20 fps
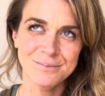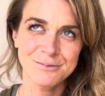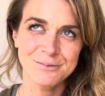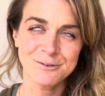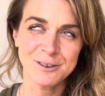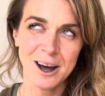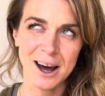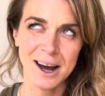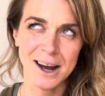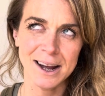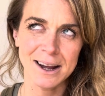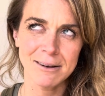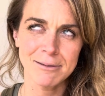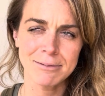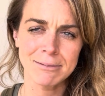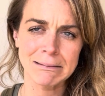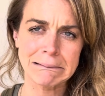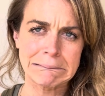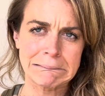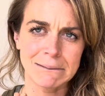
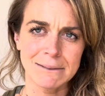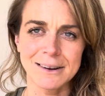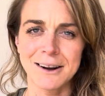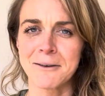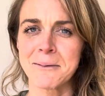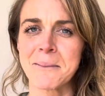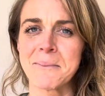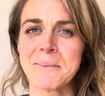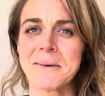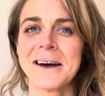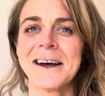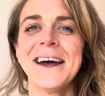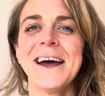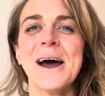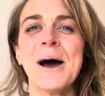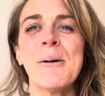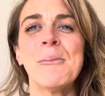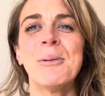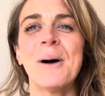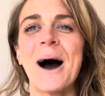I can't remember.
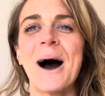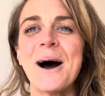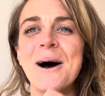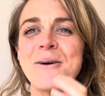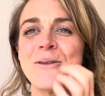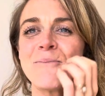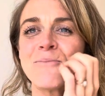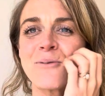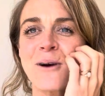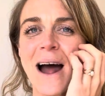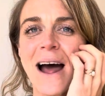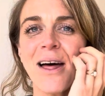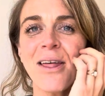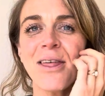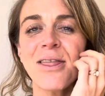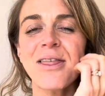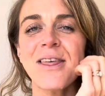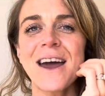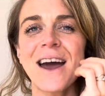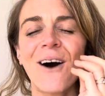The breath
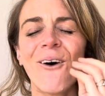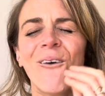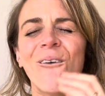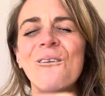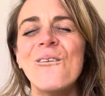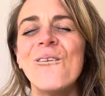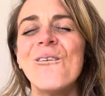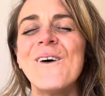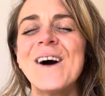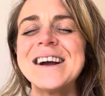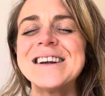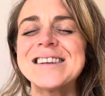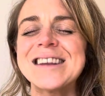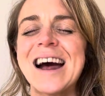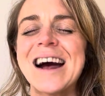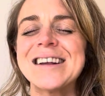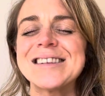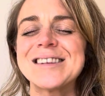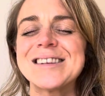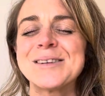always
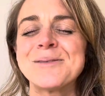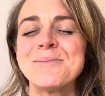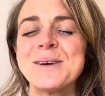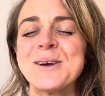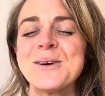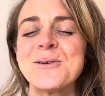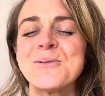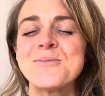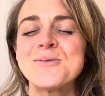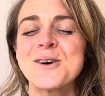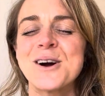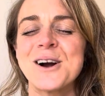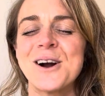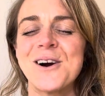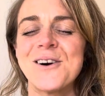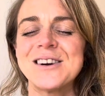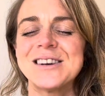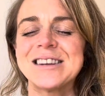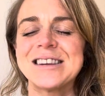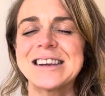has to be your
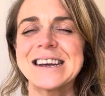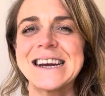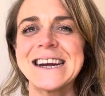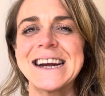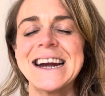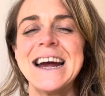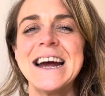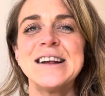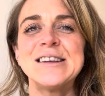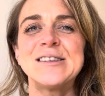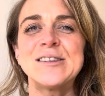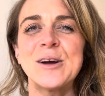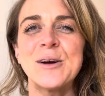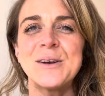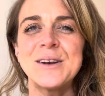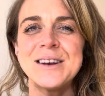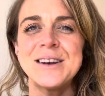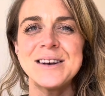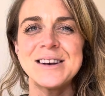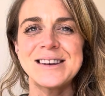priority. So
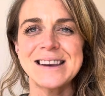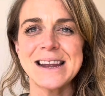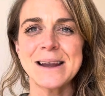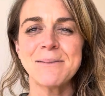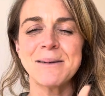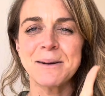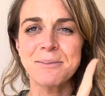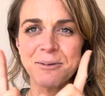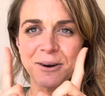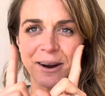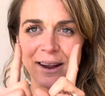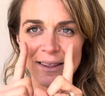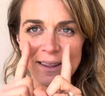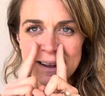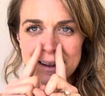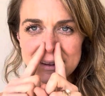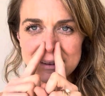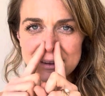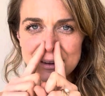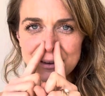deeply
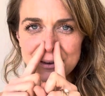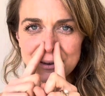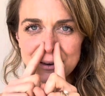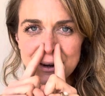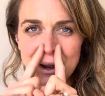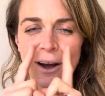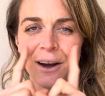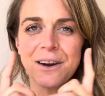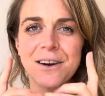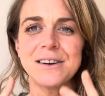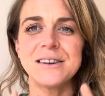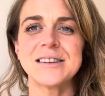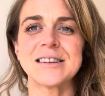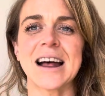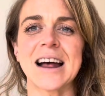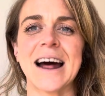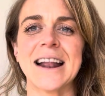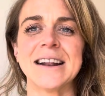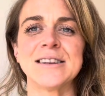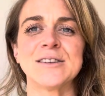breathing into your nose
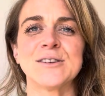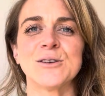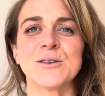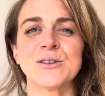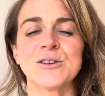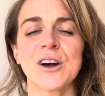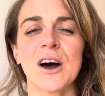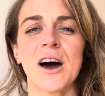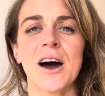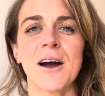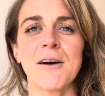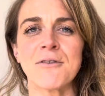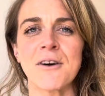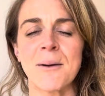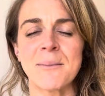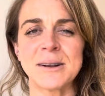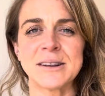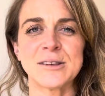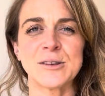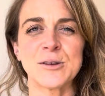and into your
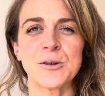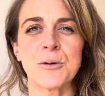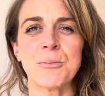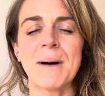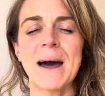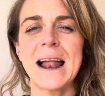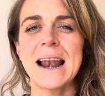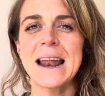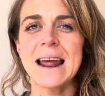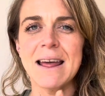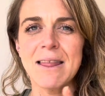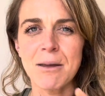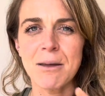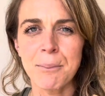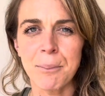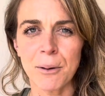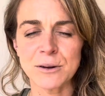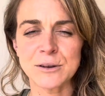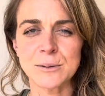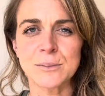diaphragm, into your belly, the
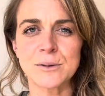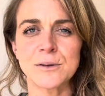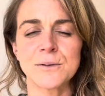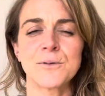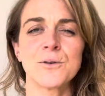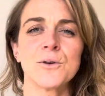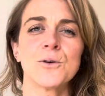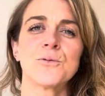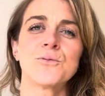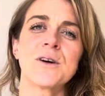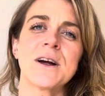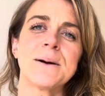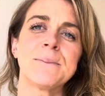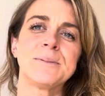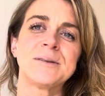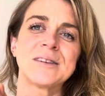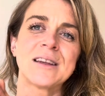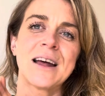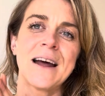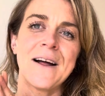bottoms of your
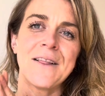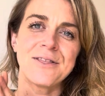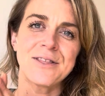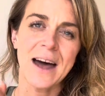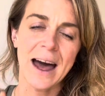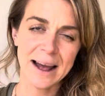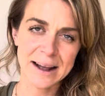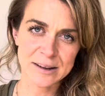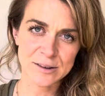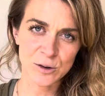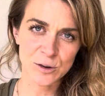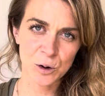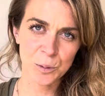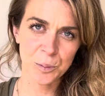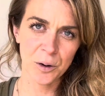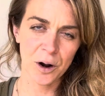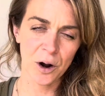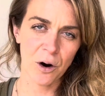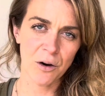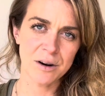ribs, that is your
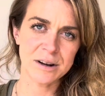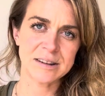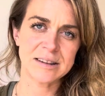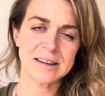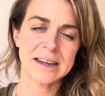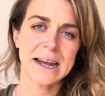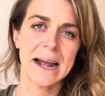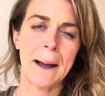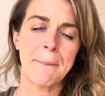priority.